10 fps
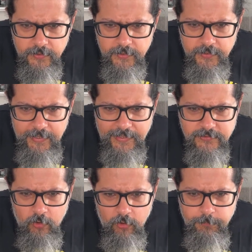Gas
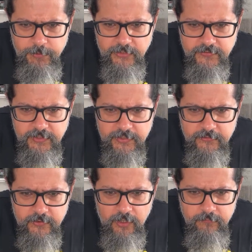hob plus
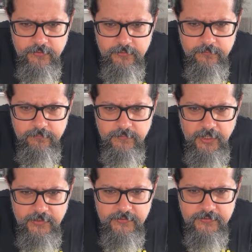electric oven.
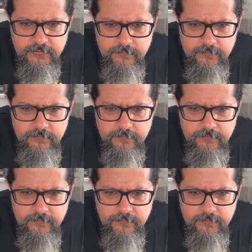Nice.